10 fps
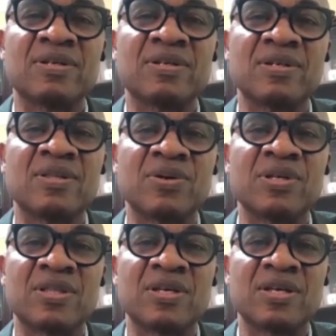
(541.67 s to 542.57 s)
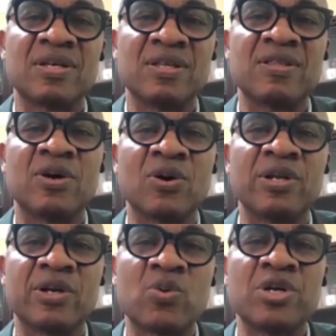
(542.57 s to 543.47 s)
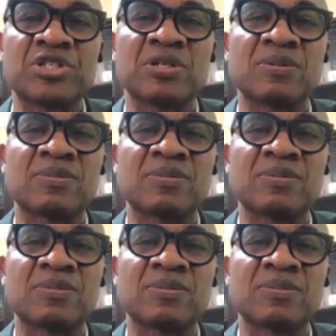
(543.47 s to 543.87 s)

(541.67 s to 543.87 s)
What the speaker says: in the whole equation.